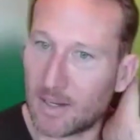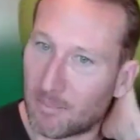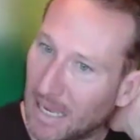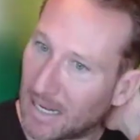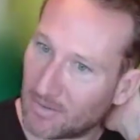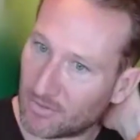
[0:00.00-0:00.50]

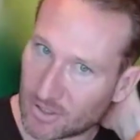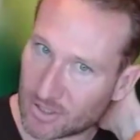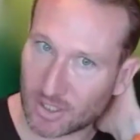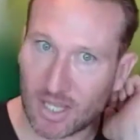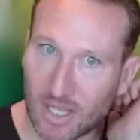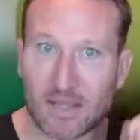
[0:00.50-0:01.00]
But there's
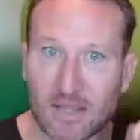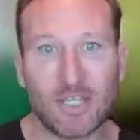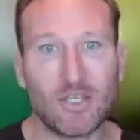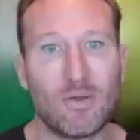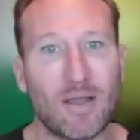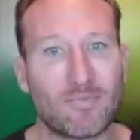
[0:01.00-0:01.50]
a lot
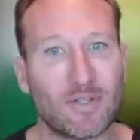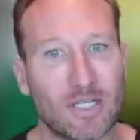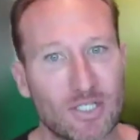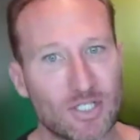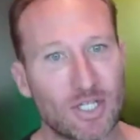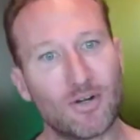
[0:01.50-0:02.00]
that you have to
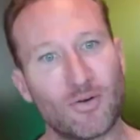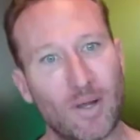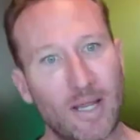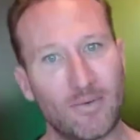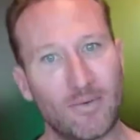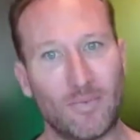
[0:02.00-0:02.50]
consider
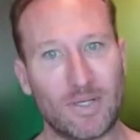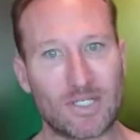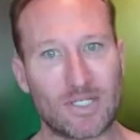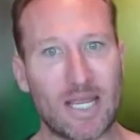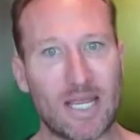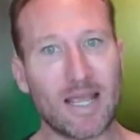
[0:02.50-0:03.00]
when
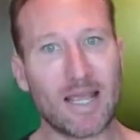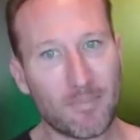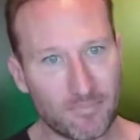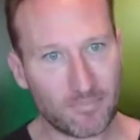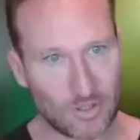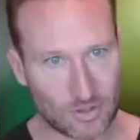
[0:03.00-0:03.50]
setting
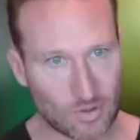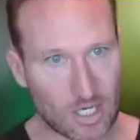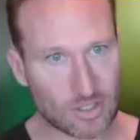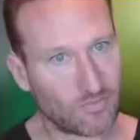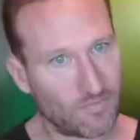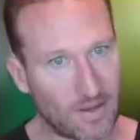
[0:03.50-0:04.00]
up the
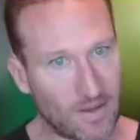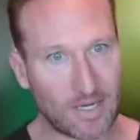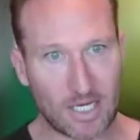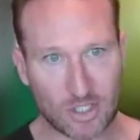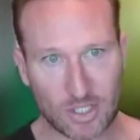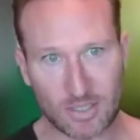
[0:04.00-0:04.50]
trust or
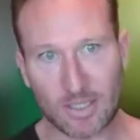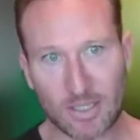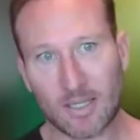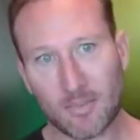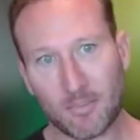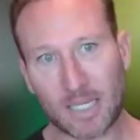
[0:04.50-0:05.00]
foundation,
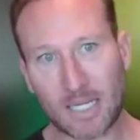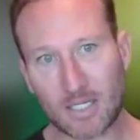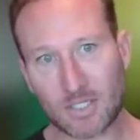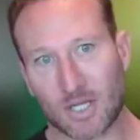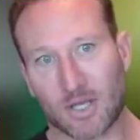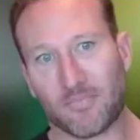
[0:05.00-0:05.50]

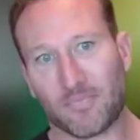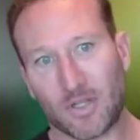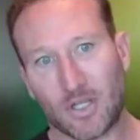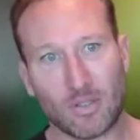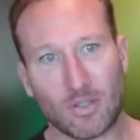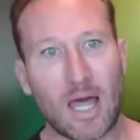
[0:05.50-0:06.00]
because
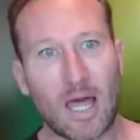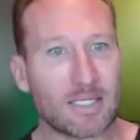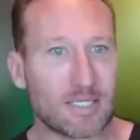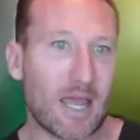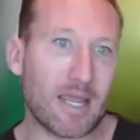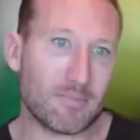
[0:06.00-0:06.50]
a lot
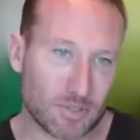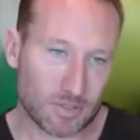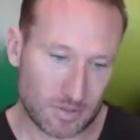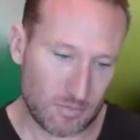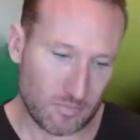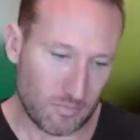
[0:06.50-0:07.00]
of
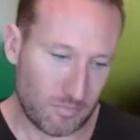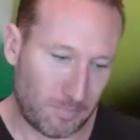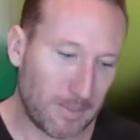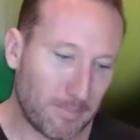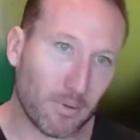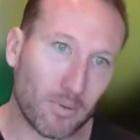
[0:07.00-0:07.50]
times
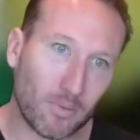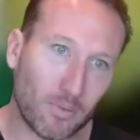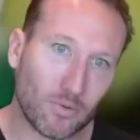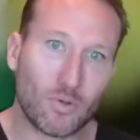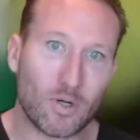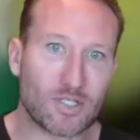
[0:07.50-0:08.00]

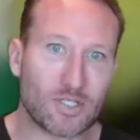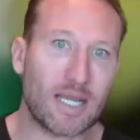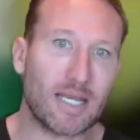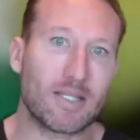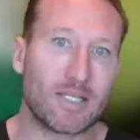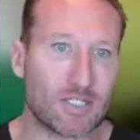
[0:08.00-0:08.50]
people who are
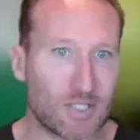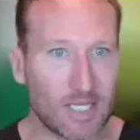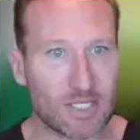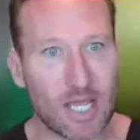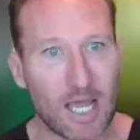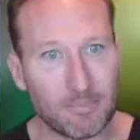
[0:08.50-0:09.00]
setting these
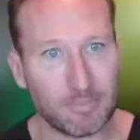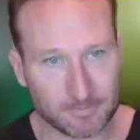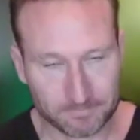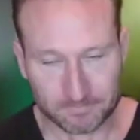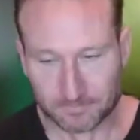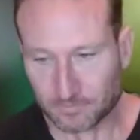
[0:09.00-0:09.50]
things up,